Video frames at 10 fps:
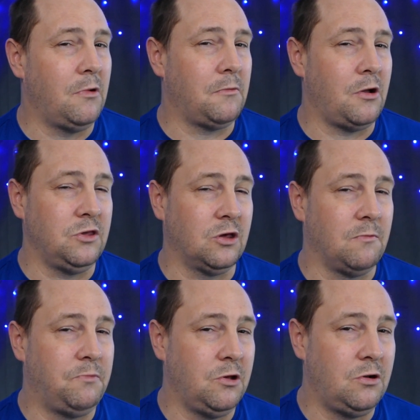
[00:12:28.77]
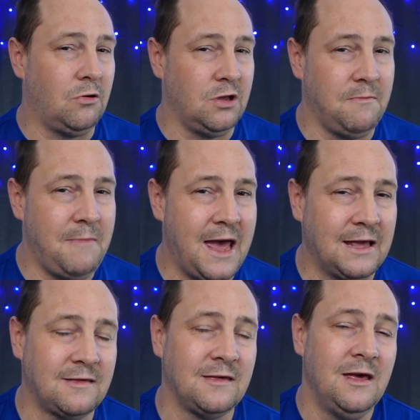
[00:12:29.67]
on your computer or your
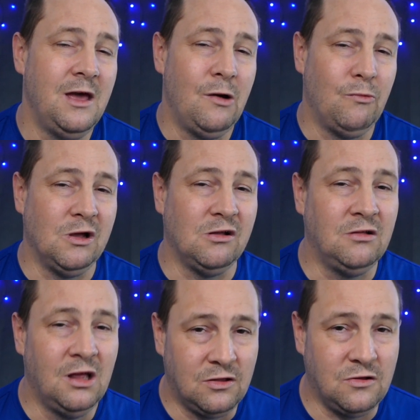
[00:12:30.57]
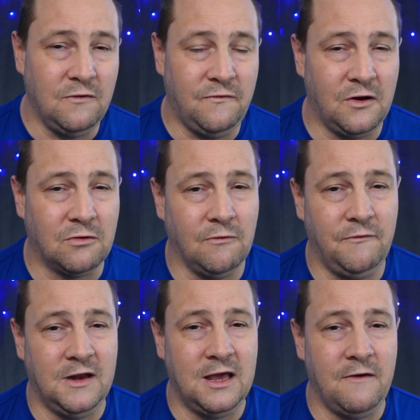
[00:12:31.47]
Macs will do vertical
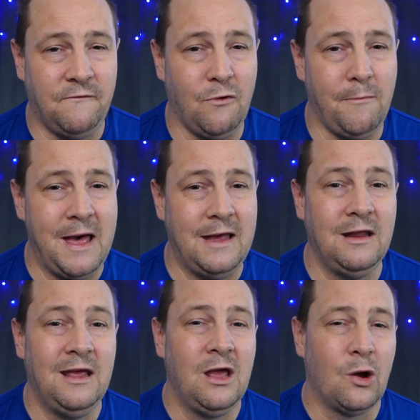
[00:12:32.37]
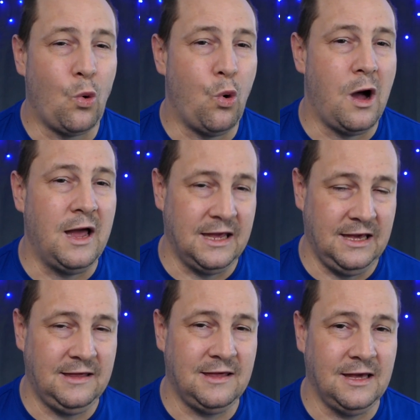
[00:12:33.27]
video format quite
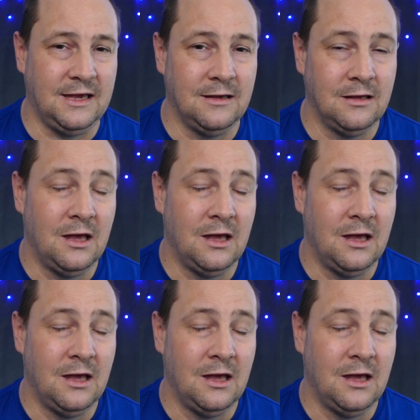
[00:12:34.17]
easily.